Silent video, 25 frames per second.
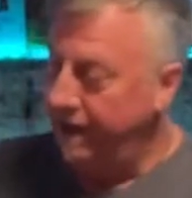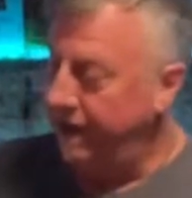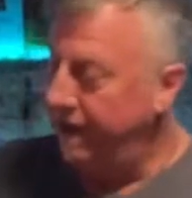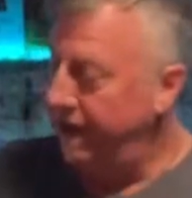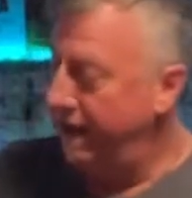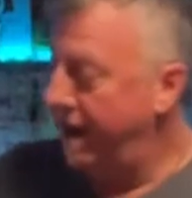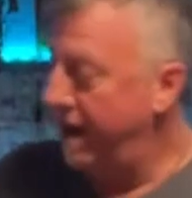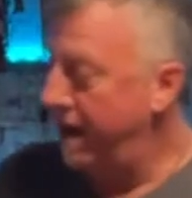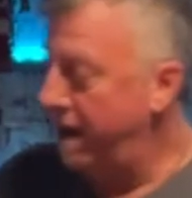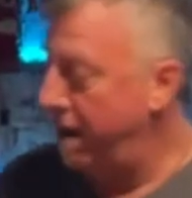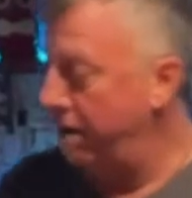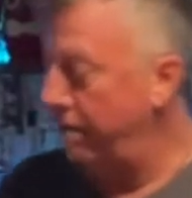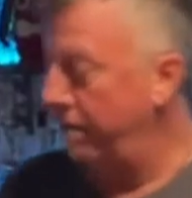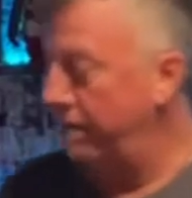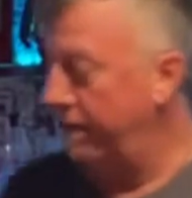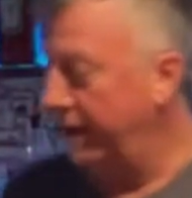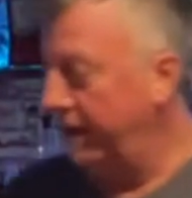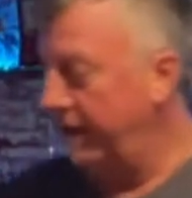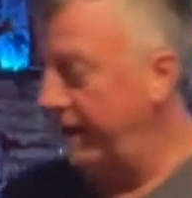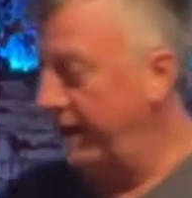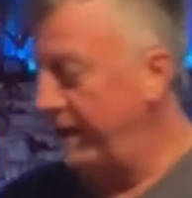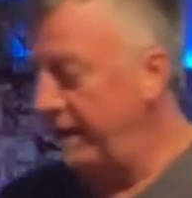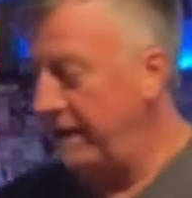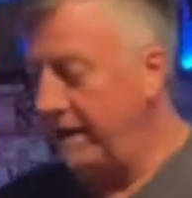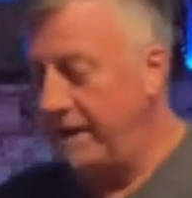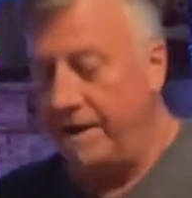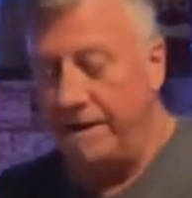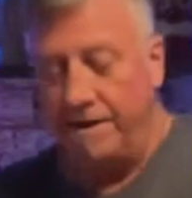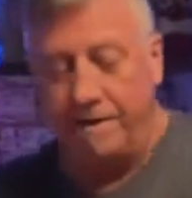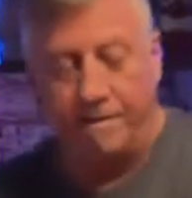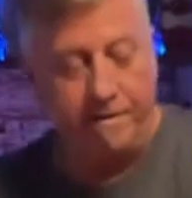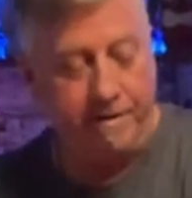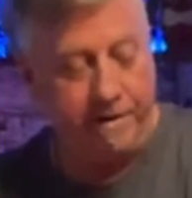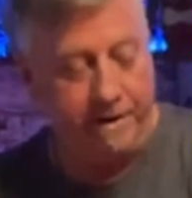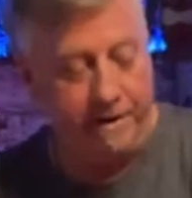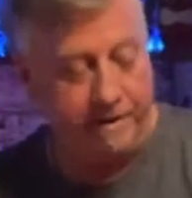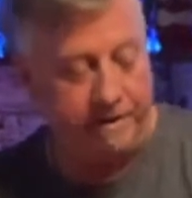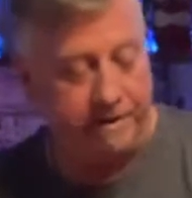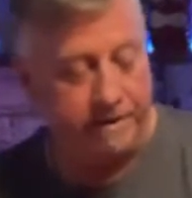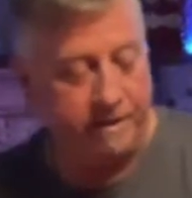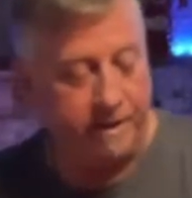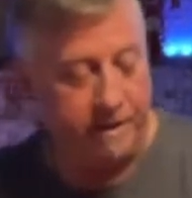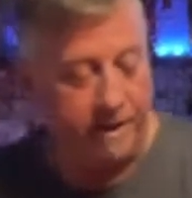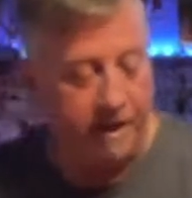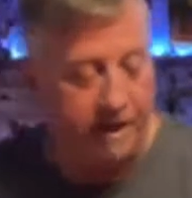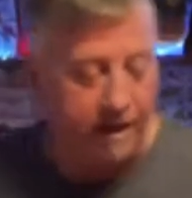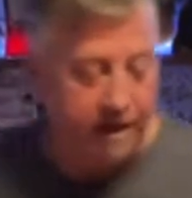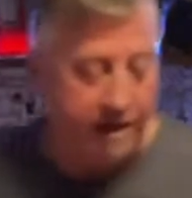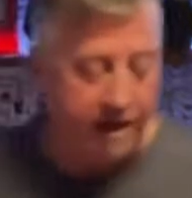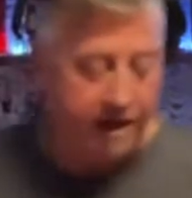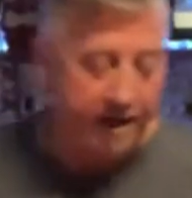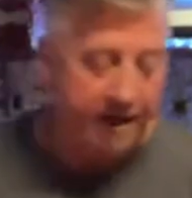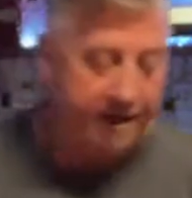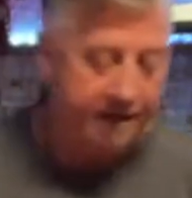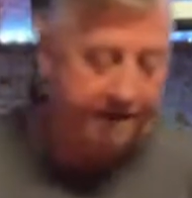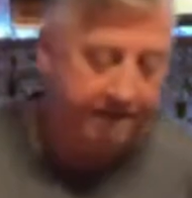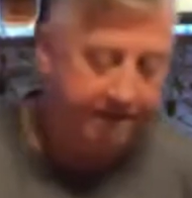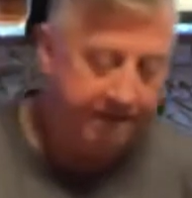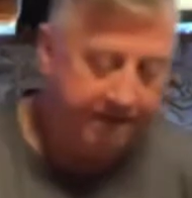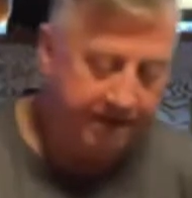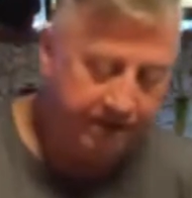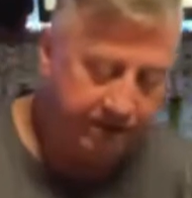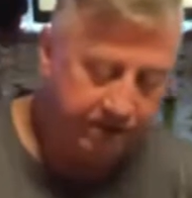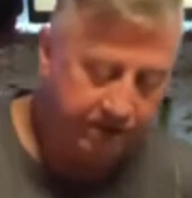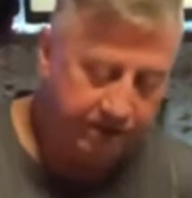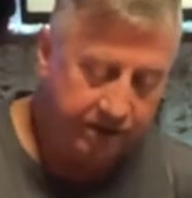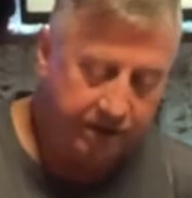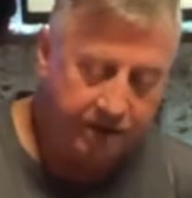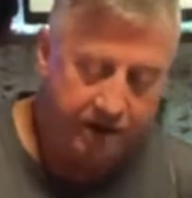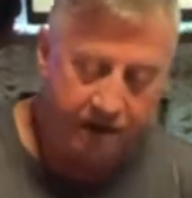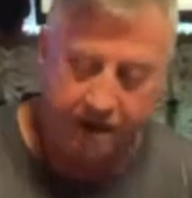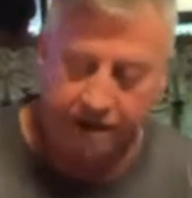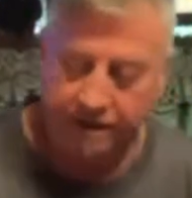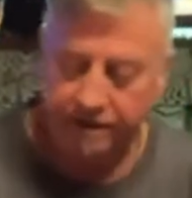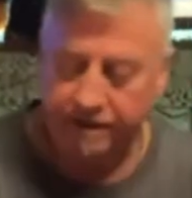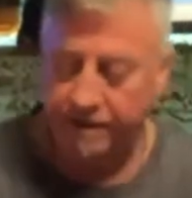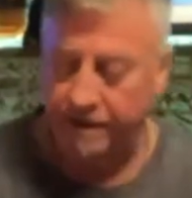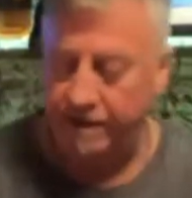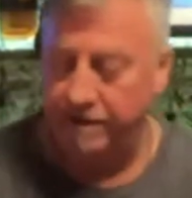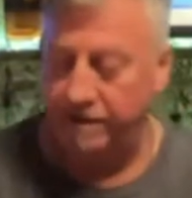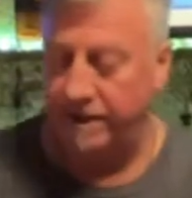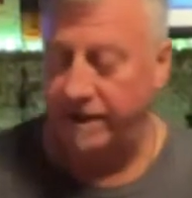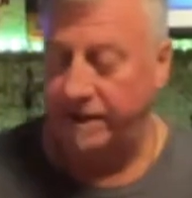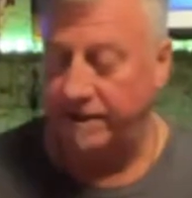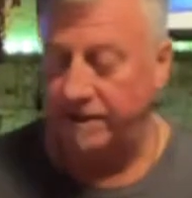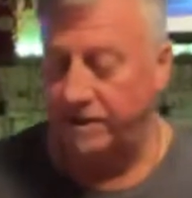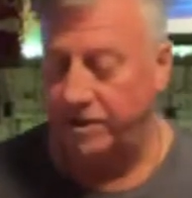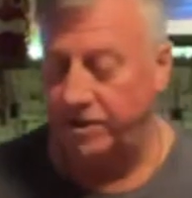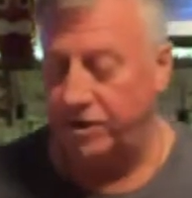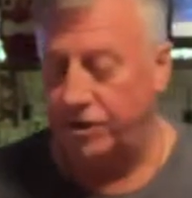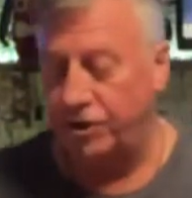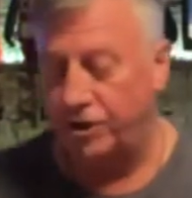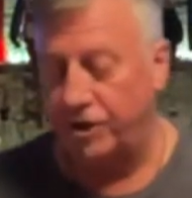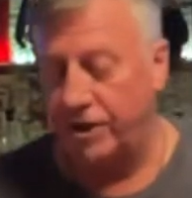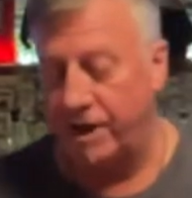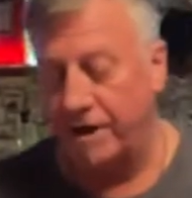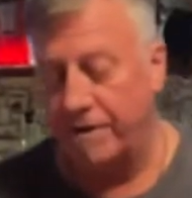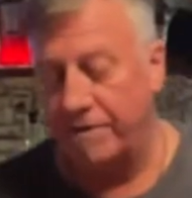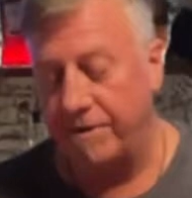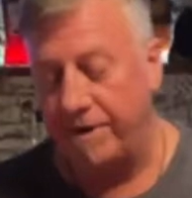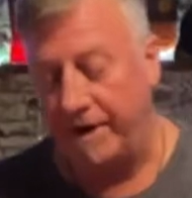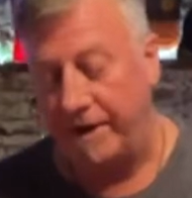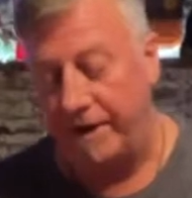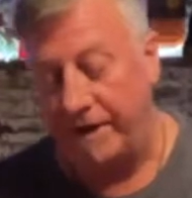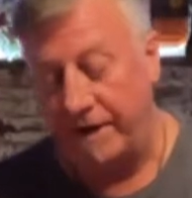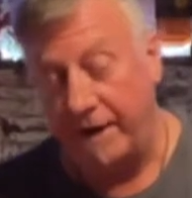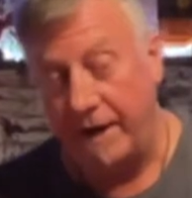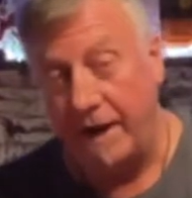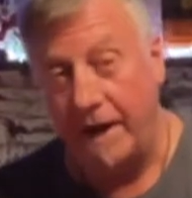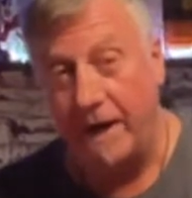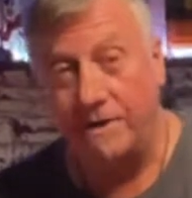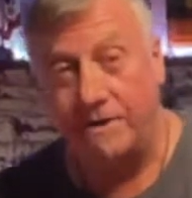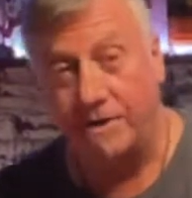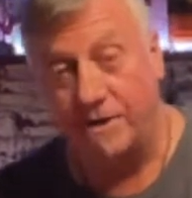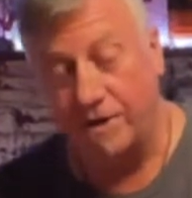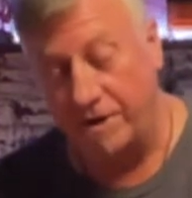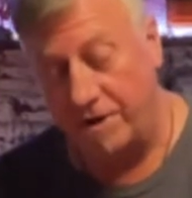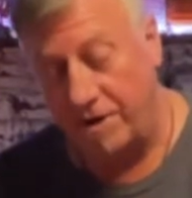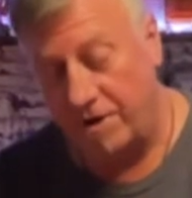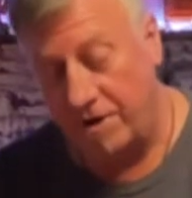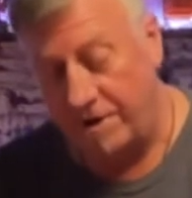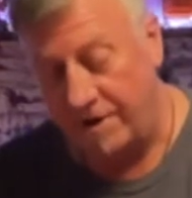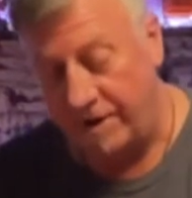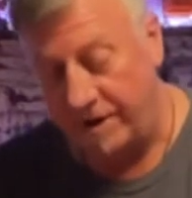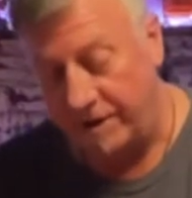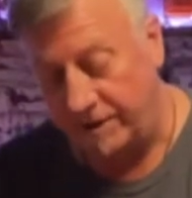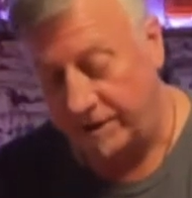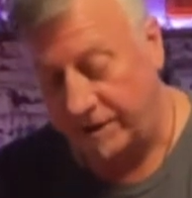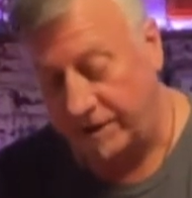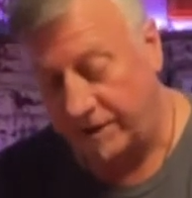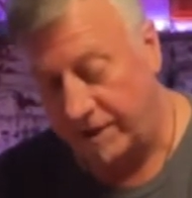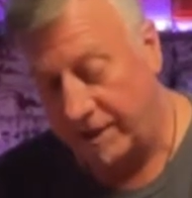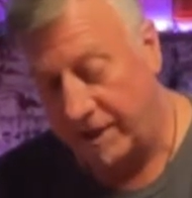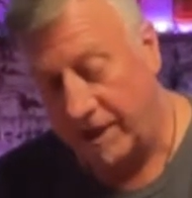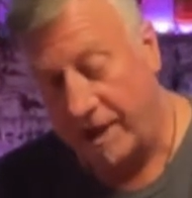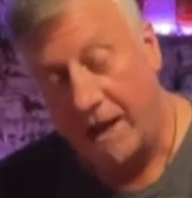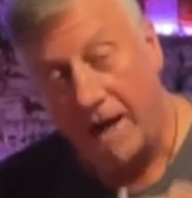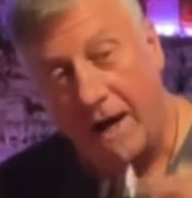Now, key here is this cocktail gets a cherry as a garnish.